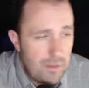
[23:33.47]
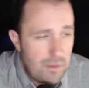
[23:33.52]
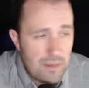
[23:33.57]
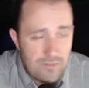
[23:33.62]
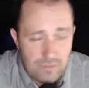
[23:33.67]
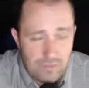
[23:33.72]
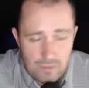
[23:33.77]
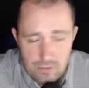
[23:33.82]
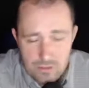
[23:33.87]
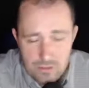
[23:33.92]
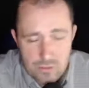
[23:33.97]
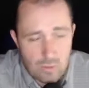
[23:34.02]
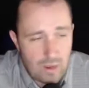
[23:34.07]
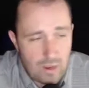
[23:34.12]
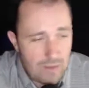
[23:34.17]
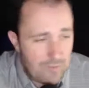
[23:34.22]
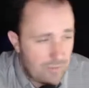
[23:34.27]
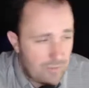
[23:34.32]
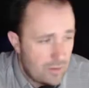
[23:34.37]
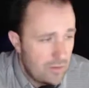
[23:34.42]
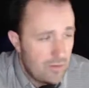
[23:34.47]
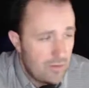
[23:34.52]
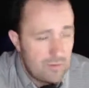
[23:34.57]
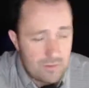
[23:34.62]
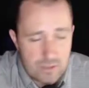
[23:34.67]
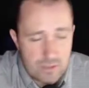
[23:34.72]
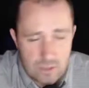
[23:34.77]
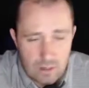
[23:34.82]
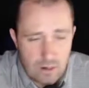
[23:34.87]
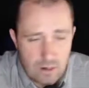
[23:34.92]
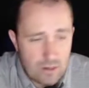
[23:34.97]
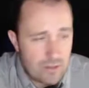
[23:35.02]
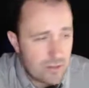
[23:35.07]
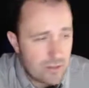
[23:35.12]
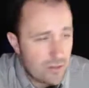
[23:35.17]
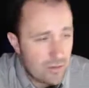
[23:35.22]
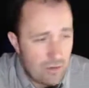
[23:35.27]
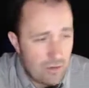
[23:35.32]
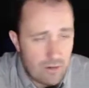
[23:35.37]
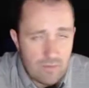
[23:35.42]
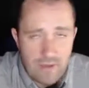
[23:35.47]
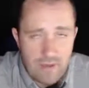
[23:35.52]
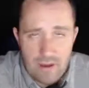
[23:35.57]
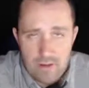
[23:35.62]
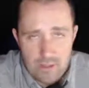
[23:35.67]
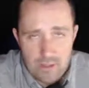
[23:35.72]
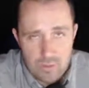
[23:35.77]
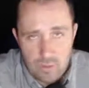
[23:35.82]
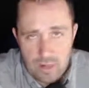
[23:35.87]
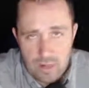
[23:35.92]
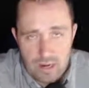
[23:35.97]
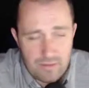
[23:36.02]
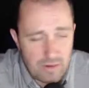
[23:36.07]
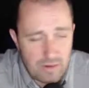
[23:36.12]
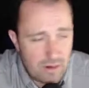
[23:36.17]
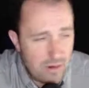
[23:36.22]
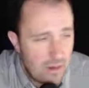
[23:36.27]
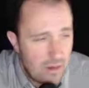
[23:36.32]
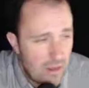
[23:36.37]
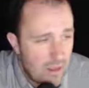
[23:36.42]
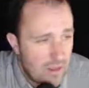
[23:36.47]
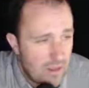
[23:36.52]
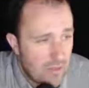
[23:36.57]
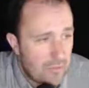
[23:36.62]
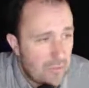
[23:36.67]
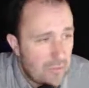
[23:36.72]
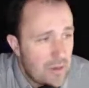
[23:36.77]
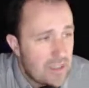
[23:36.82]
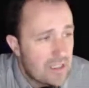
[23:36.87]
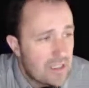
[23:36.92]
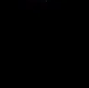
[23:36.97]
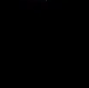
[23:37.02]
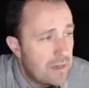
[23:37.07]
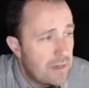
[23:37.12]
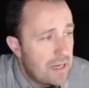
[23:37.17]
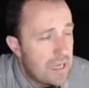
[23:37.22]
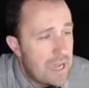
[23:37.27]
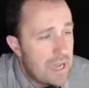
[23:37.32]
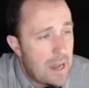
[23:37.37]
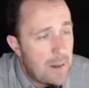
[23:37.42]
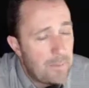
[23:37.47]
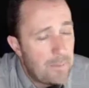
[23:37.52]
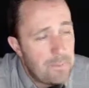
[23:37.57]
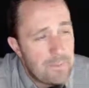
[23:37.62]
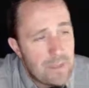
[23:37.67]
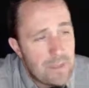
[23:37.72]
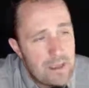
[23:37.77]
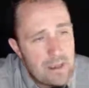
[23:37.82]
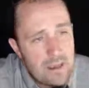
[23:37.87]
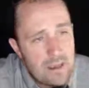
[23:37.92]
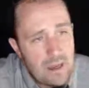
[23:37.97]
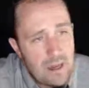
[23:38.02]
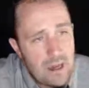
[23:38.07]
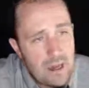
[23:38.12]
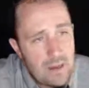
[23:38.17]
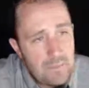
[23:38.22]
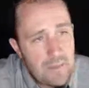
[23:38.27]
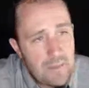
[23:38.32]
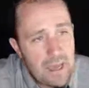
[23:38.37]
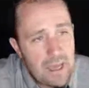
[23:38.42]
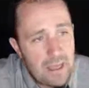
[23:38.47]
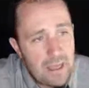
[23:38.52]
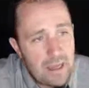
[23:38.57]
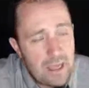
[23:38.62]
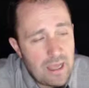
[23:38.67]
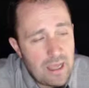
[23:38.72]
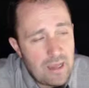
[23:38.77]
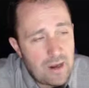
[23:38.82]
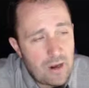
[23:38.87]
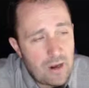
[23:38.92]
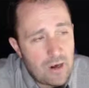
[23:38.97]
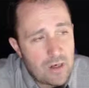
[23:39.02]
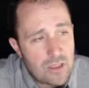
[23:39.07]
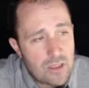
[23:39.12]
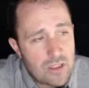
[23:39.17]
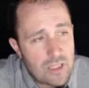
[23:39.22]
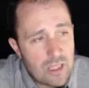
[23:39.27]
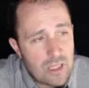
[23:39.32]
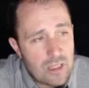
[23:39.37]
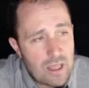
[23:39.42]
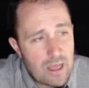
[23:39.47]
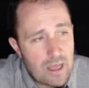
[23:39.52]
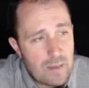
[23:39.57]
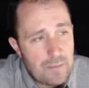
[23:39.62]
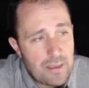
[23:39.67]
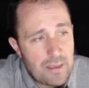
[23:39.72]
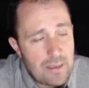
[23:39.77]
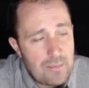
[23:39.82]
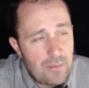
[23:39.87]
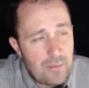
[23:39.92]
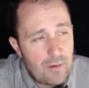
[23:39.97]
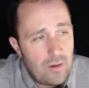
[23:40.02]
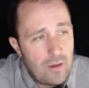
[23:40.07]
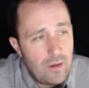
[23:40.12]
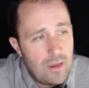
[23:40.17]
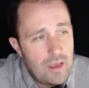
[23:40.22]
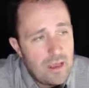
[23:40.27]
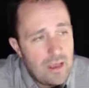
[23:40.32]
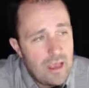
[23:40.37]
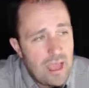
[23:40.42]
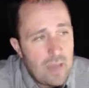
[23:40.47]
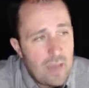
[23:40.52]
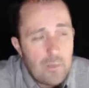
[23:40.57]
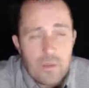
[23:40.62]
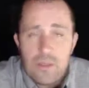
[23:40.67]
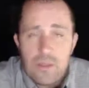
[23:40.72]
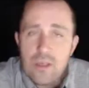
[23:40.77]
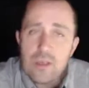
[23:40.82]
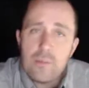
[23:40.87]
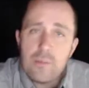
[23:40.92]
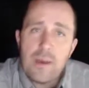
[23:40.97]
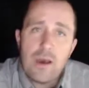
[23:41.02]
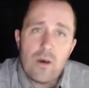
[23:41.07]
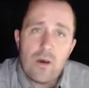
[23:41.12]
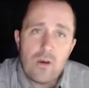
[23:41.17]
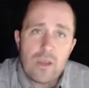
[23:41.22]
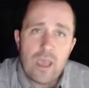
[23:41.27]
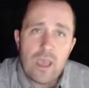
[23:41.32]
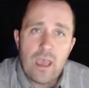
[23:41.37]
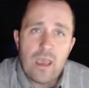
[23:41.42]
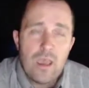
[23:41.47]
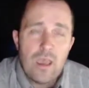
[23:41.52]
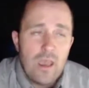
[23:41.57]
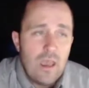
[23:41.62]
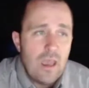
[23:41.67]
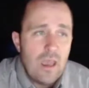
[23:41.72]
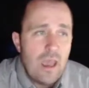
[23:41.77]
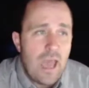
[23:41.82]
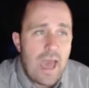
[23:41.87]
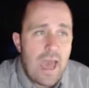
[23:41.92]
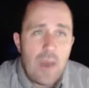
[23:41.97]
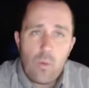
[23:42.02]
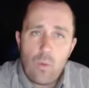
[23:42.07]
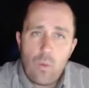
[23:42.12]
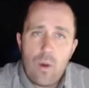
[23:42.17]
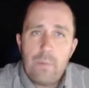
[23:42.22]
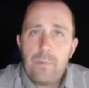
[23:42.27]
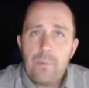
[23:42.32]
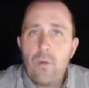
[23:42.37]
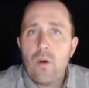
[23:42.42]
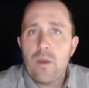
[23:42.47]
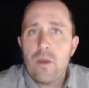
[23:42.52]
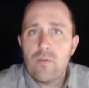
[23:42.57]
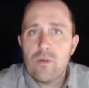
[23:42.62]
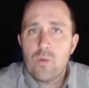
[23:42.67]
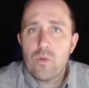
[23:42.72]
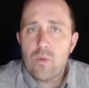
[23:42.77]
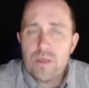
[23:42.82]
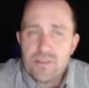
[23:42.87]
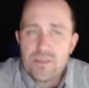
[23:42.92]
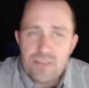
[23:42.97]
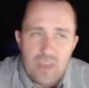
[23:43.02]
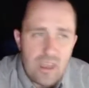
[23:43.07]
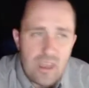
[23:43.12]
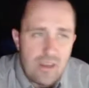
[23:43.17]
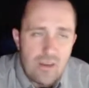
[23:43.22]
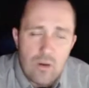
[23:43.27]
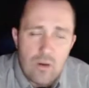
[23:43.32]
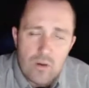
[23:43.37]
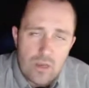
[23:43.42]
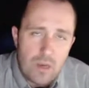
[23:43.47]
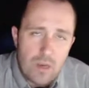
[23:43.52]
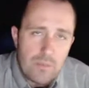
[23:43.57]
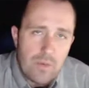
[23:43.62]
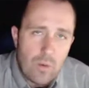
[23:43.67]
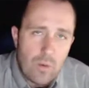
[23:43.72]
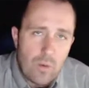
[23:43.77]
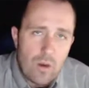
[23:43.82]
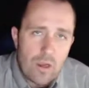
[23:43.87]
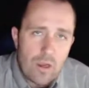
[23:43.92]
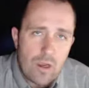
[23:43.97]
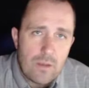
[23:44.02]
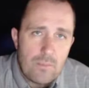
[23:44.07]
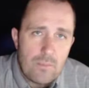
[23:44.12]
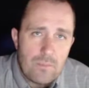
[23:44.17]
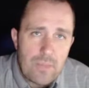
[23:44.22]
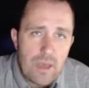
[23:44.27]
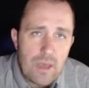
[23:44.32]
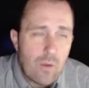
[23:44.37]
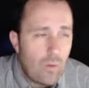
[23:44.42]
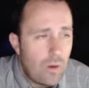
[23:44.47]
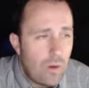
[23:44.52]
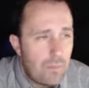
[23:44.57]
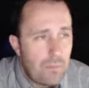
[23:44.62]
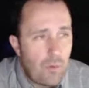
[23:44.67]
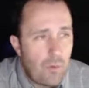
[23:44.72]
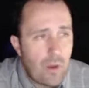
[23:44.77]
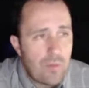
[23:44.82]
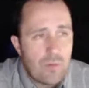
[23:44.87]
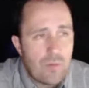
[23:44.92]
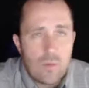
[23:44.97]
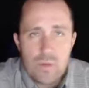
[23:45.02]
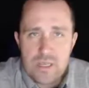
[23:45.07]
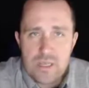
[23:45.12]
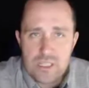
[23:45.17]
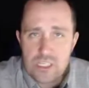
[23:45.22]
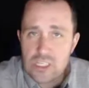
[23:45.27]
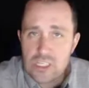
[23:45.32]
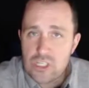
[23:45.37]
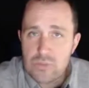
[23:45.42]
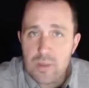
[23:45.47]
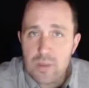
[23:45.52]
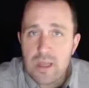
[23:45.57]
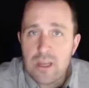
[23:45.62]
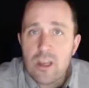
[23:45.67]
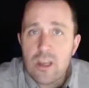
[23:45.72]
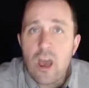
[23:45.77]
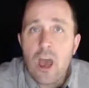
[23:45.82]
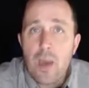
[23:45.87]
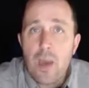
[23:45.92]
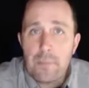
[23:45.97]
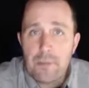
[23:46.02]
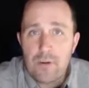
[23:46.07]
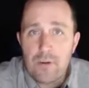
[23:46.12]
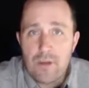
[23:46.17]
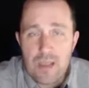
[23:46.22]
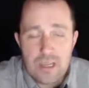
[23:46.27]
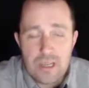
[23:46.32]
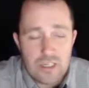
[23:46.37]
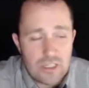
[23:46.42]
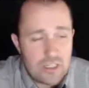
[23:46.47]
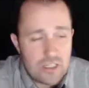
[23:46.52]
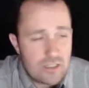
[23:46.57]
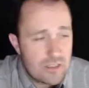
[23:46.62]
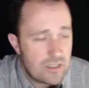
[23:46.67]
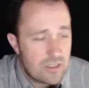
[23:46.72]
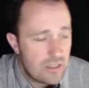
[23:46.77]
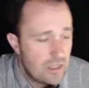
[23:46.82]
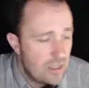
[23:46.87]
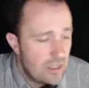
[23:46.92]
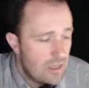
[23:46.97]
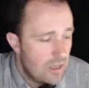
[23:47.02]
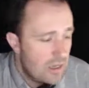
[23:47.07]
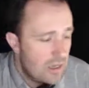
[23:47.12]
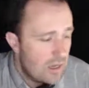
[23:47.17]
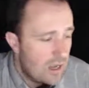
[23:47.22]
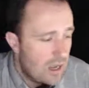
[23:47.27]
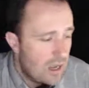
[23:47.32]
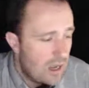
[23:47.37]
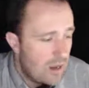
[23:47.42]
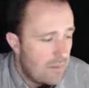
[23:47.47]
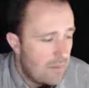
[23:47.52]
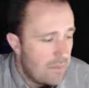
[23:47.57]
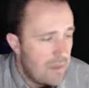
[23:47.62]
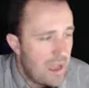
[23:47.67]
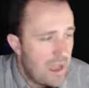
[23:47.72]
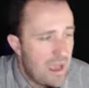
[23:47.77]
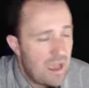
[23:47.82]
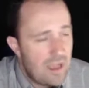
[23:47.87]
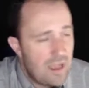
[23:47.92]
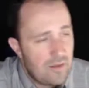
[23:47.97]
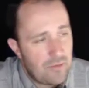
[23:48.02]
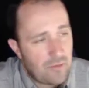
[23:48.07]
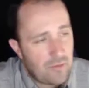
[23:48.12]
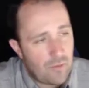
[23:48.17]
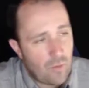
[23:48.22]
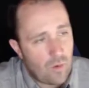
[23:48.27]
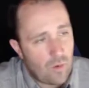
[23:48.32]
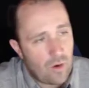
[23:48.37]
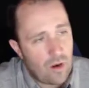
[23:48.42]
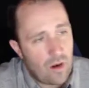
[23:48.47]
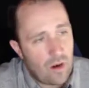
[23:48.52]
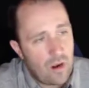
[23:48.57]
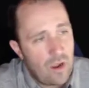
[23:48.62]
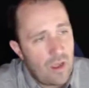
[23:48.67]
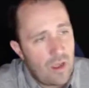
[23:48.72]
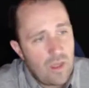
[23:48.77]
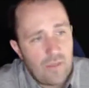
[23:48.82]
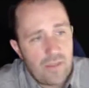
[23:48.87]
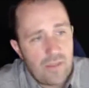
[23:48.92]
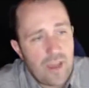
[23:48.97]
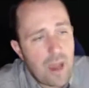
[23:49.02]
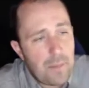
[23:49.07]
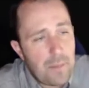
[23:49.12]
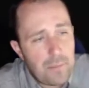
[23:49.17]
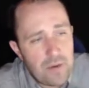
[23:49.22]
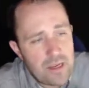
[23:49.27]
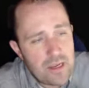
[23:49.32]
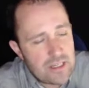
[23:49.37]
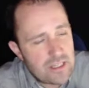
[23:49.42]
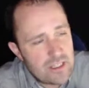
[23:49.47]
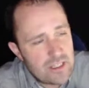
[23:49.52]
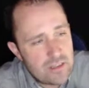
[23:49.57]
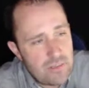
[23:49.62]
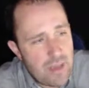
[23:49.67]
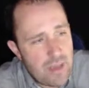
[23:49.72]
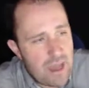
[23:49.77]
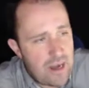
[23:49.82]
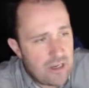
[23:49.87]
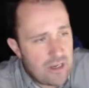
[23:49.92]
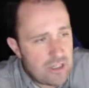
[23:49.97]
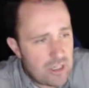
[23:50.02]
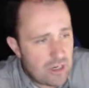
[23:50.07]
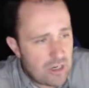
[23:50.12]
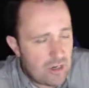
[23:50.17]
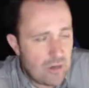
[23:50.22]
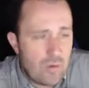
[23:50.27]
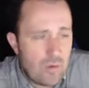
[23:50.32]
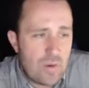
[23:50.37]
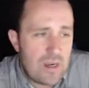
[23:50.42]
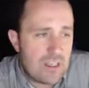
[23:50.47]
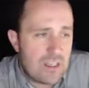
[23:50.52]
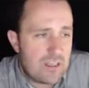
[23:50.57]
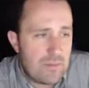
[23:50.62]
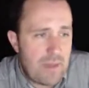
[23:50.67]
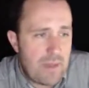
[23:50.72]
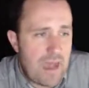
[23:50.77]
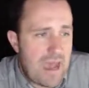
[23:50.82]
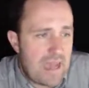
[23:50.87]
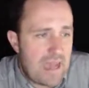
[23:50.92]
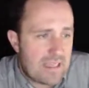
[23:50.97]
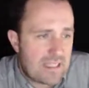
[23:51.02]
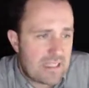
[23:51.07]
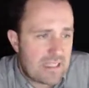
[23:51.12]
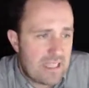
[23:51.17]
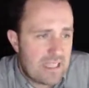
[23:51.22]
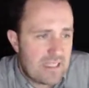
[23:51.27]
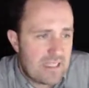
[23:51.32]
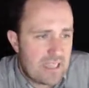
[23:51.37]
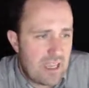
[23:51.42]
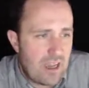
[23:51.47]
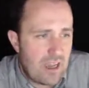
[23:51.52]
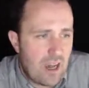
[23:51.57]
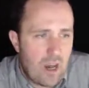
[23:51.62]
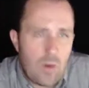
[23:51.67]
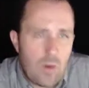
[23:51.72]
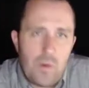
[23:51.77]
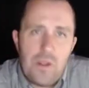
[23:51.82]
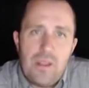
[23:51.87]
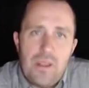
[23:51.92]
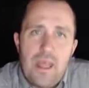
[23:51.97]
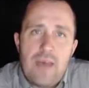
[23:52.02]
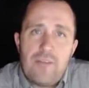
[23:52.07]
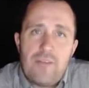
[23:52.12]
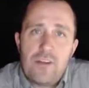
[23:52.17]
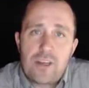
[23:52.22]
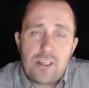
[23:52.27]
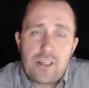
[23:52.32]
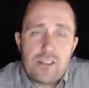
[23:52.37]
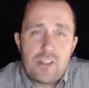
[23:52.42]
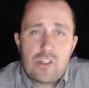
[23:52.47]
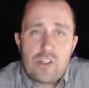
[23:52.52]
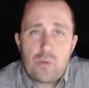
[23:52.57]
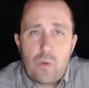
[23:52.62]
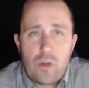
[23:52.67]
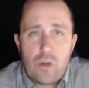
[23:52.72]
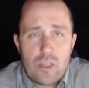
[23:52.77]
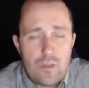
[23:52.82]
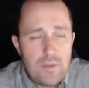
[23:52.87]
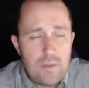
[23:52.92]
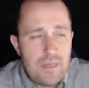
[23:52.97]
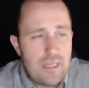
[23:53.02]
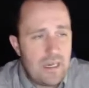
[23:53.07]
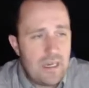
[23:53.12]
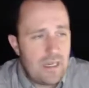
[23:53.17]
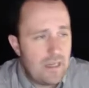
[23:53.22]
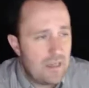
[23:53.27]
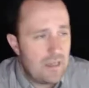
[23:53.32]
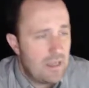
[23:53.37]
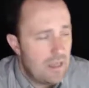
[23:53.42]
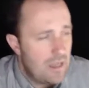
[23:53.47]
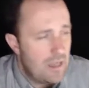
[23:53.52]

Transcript: pig flu, swine flu, SARS, coronavirus, whatever, that freaks somebody out um, and, and hurts a lot of people. And we think about, okay, at what point would we say don't come to work? at what point will we suspend operations? Um, and for the operations manager who wears a mask, they say, oh, well, never because there's work to be done.